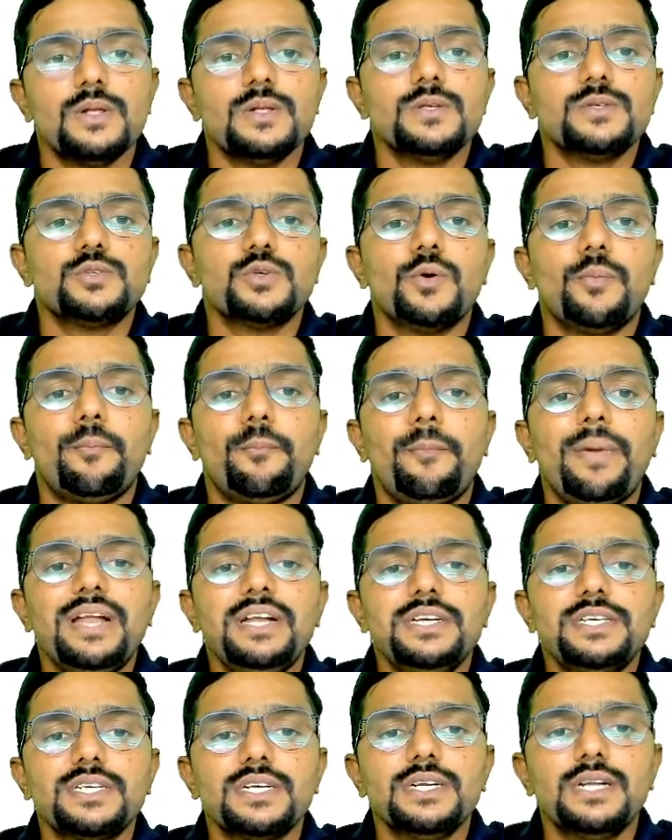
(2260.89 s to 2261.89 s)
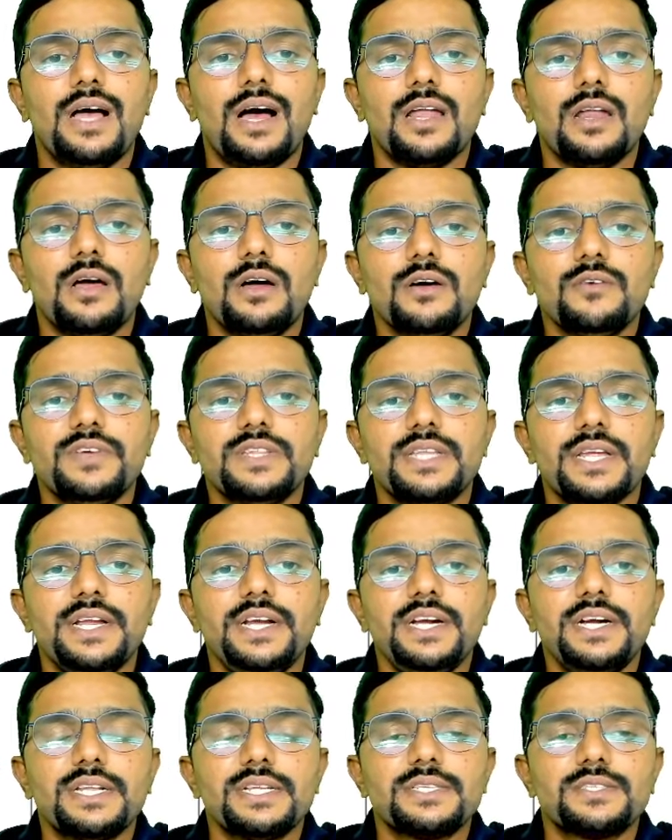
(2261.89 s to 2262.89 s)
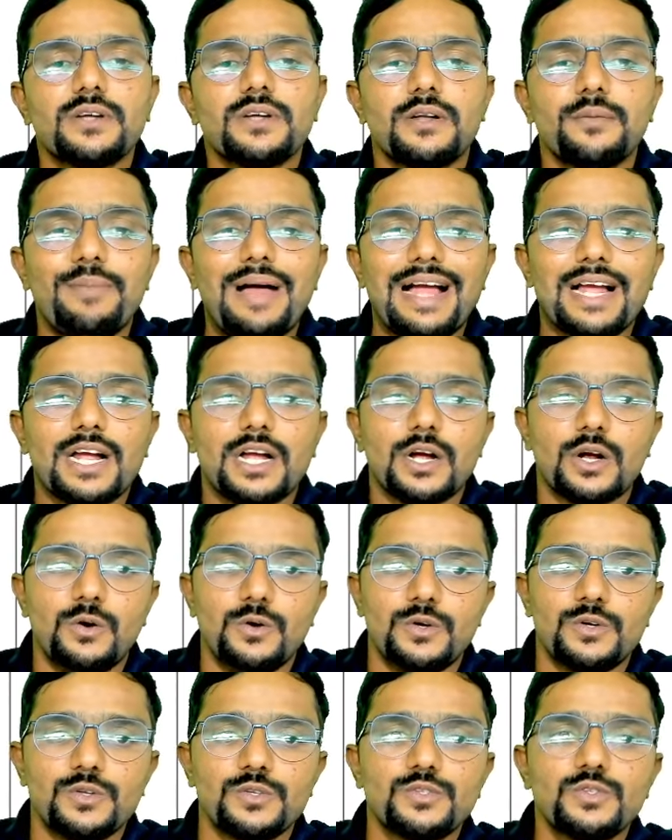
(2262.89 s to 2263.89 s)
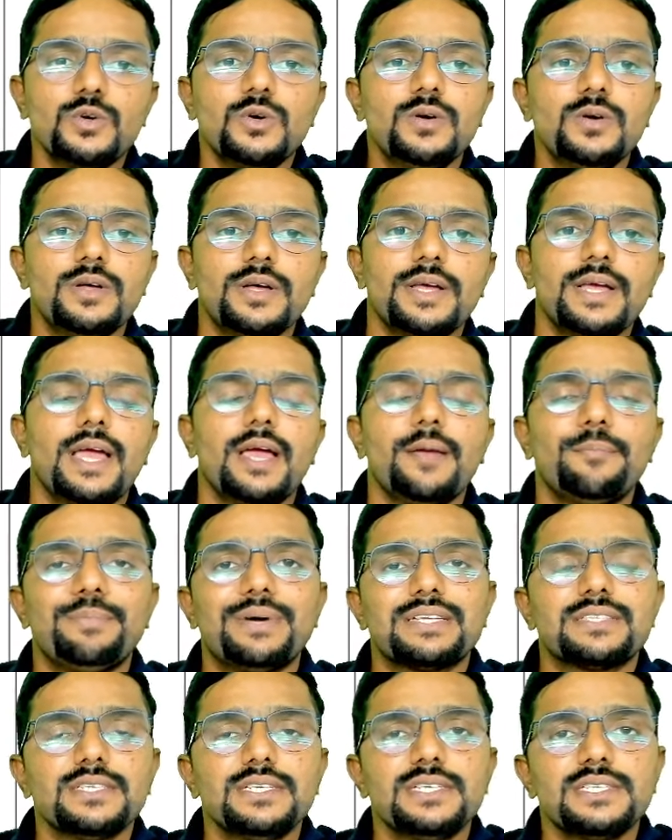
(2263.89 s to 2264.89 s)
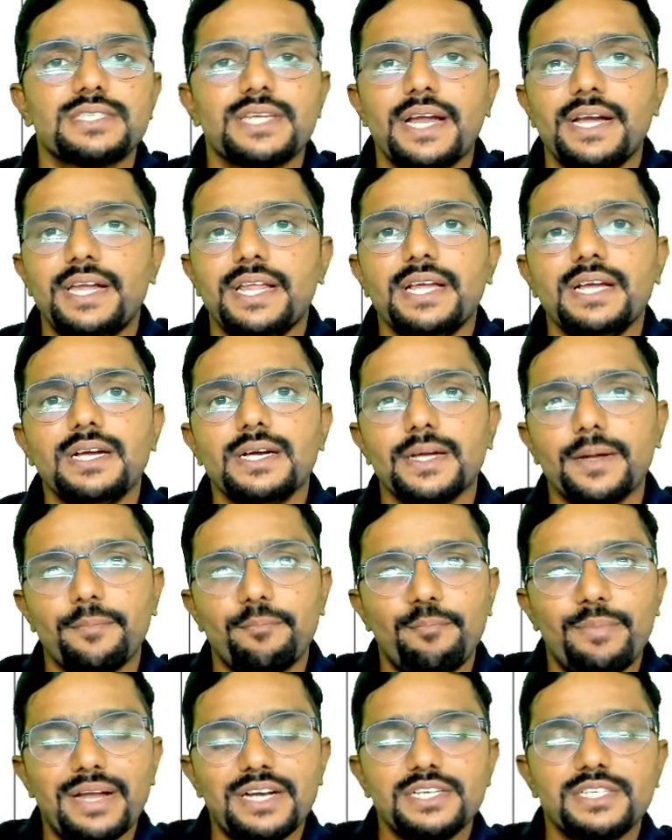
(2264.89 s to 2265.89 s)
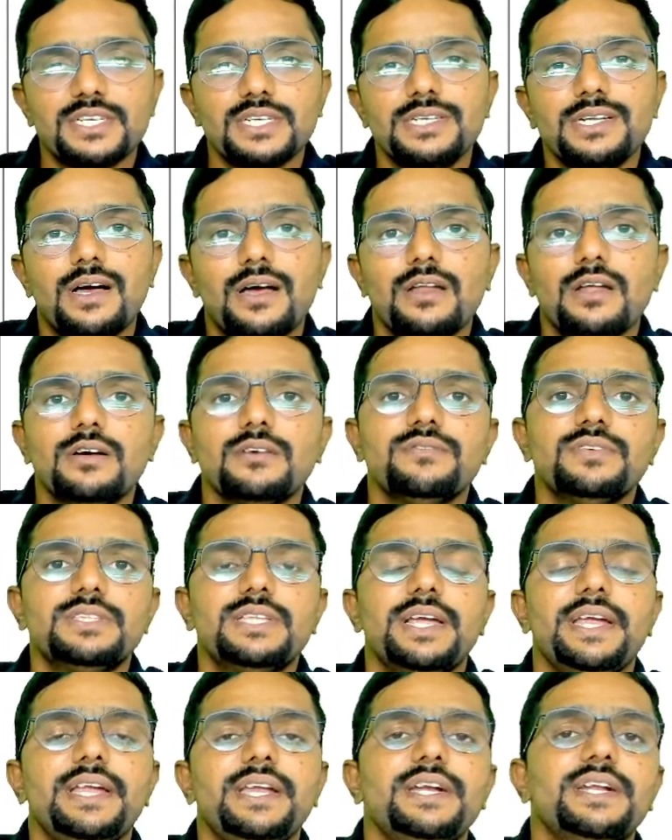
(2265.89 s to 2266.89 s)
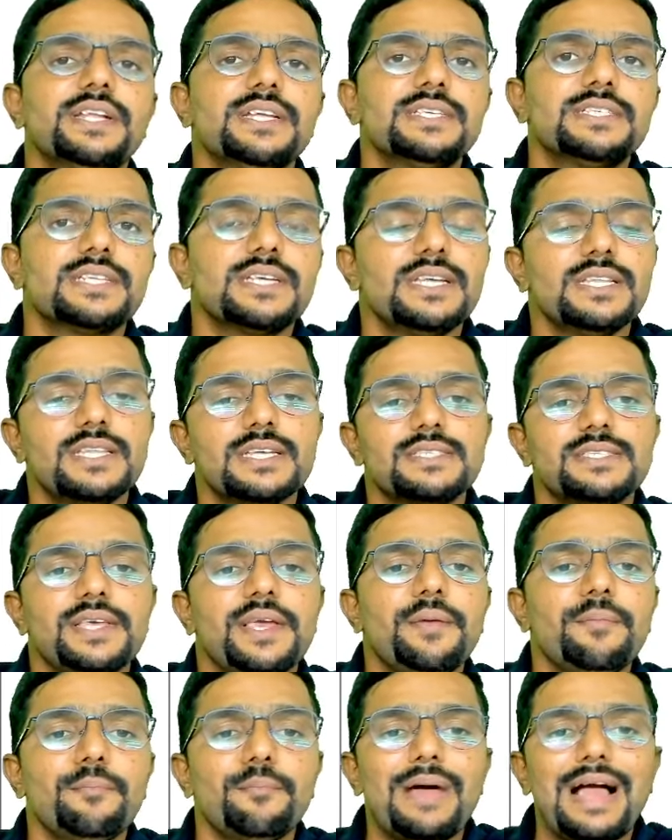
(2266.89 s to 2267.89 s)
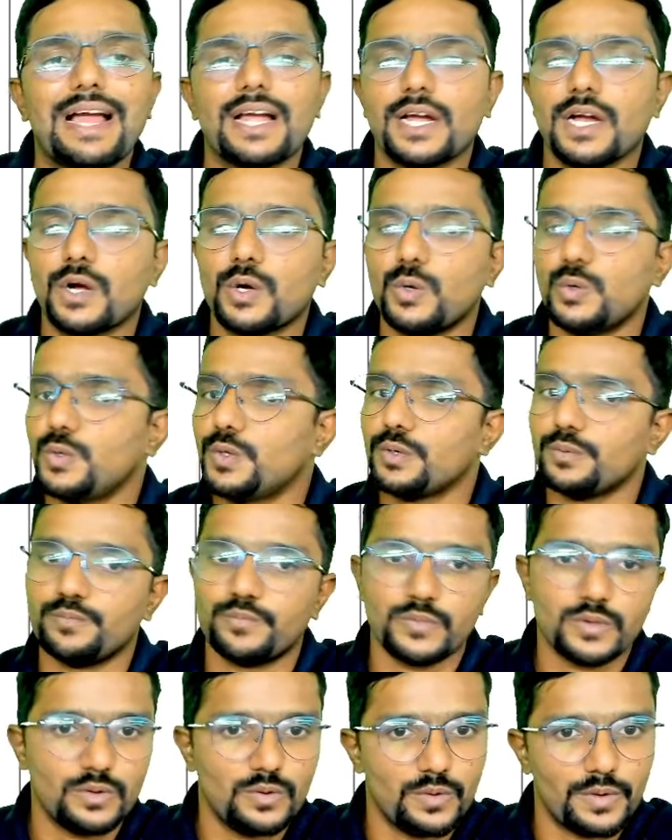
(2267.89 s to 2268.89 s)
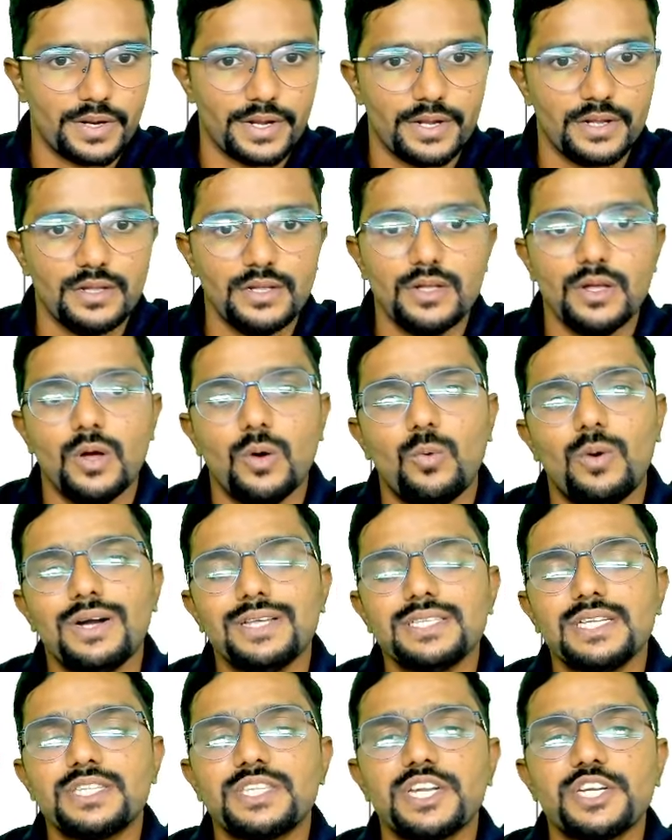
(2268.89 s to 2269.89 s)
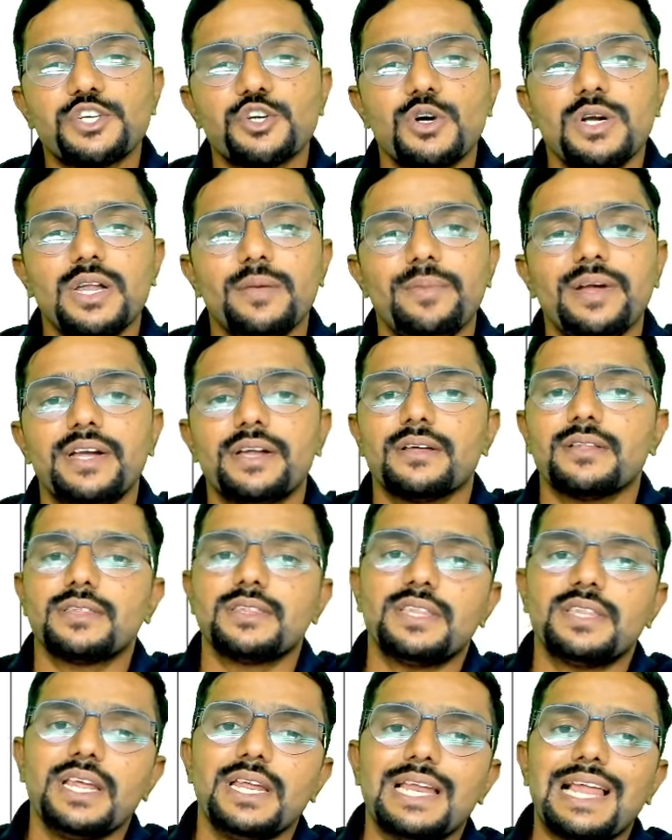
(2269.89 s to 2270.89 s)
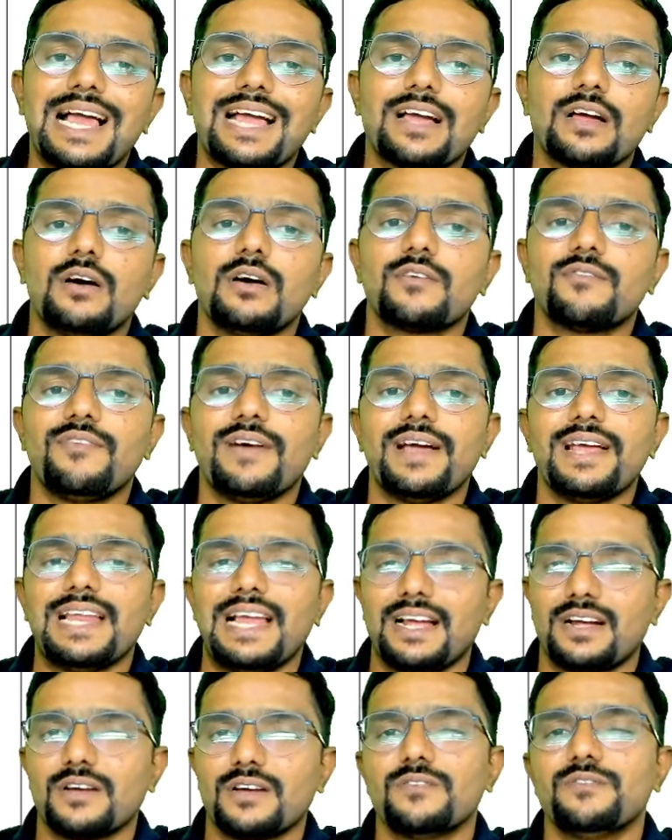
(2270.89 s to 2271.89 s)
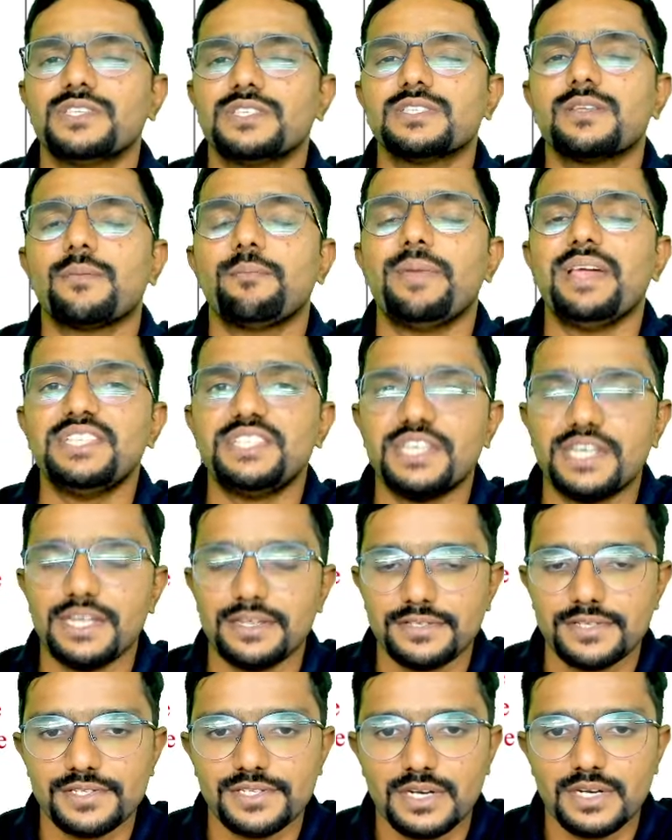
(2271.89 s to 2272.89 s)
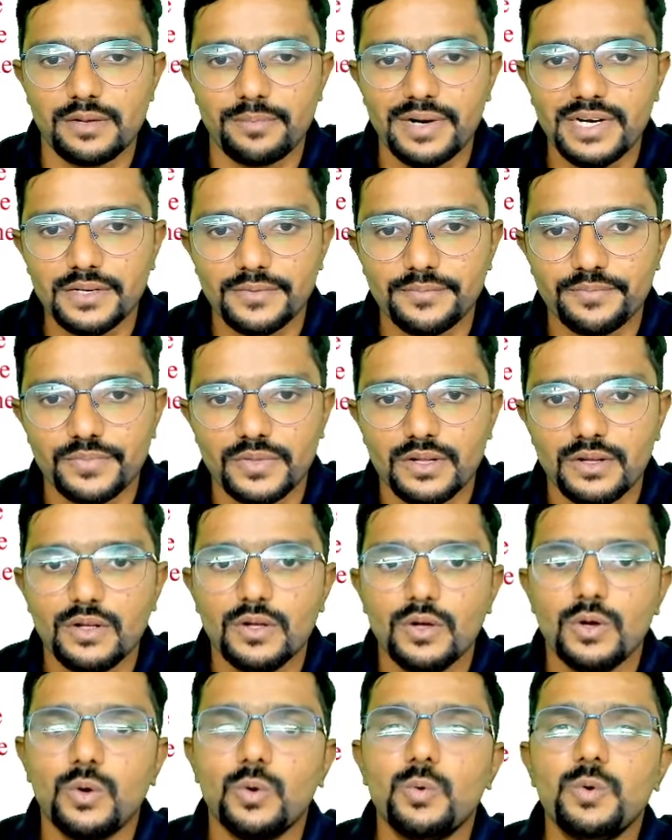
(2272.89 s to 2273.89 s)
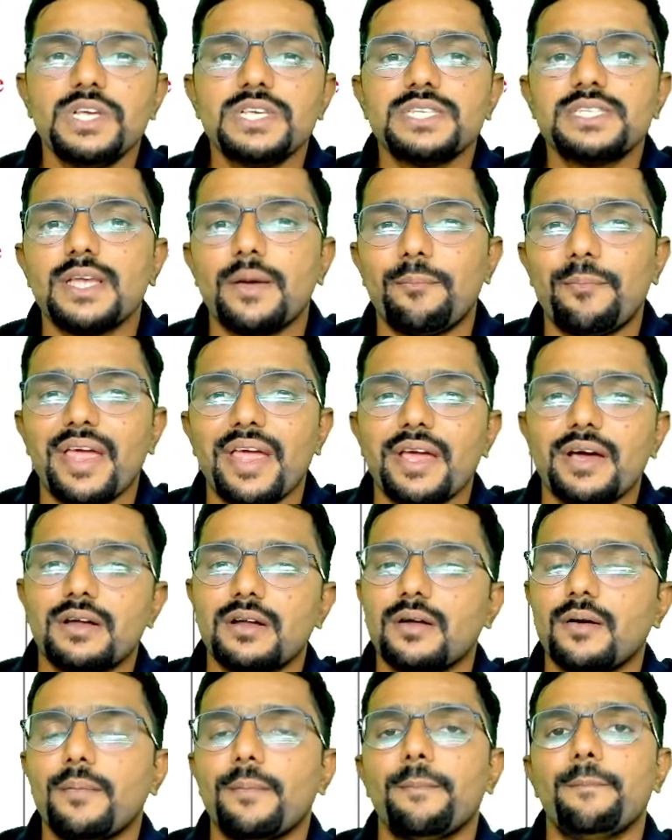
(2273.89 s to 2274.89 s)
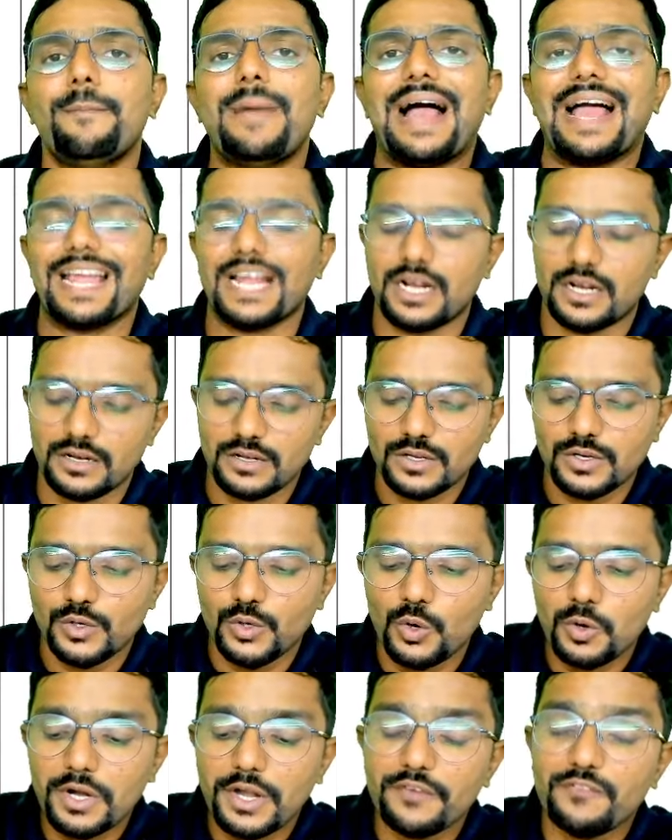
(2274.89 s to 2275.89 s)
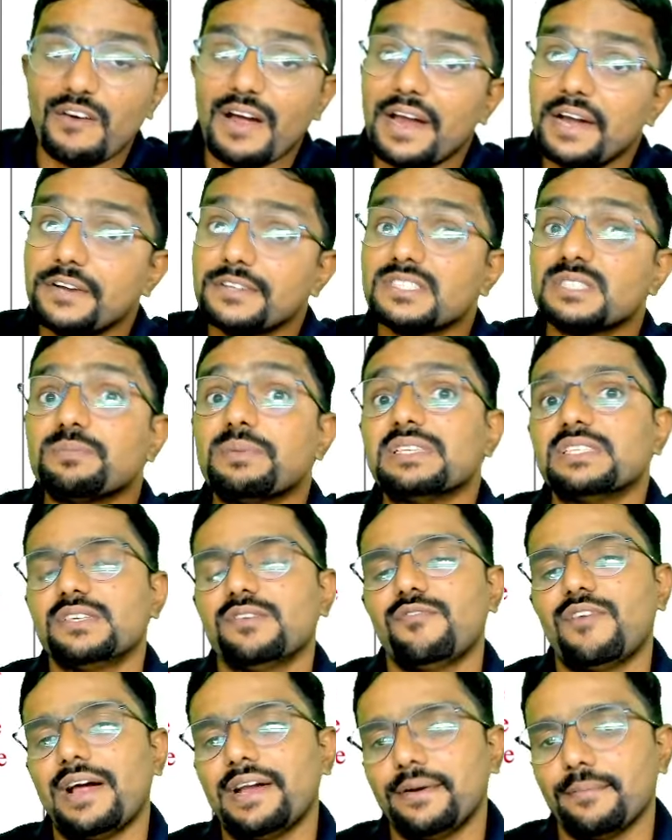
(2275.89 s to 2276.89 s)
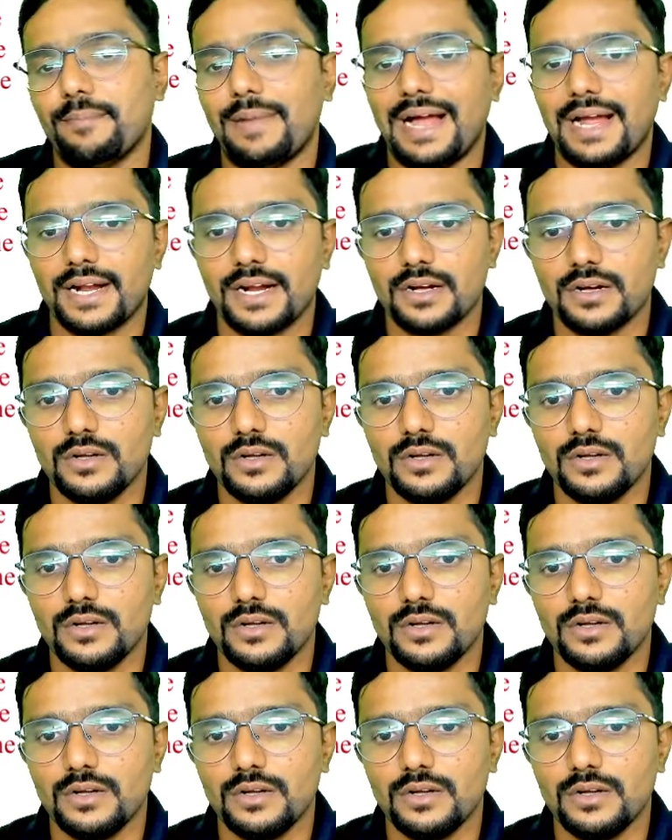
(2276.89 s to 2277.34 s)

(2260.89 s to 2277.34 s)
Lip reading: So pension along with interest on bank account. So a person is getting pension along with the interest in the same bank account. Okay. What is the threshold limit? 3 lakh or 5 lakh, which is a basic exemption limit. Who is the payer? Bank. Notified specified bank.